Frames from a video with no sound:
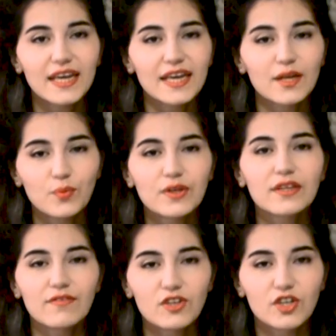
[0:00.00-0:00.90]
it will
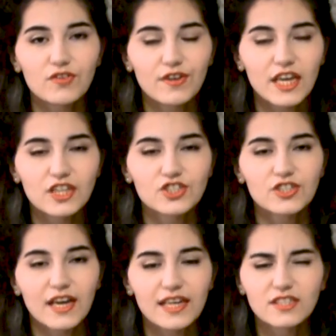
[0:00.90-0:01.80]
give you a notification to
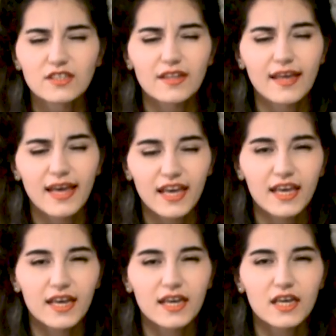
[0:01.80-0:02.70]
ask you like,
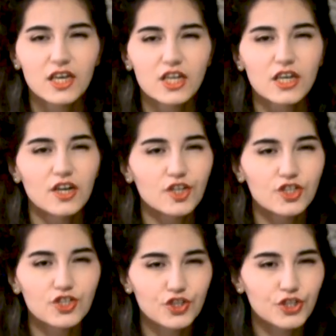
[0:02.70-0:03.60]
hey, are you
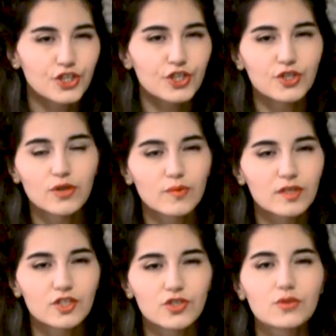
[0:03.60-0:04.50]
sure you don't
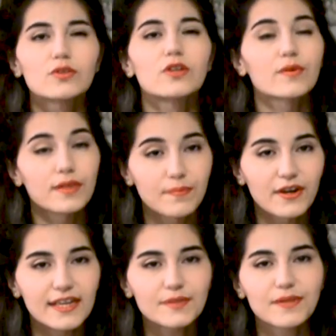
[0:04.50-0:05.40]
want to lower the price?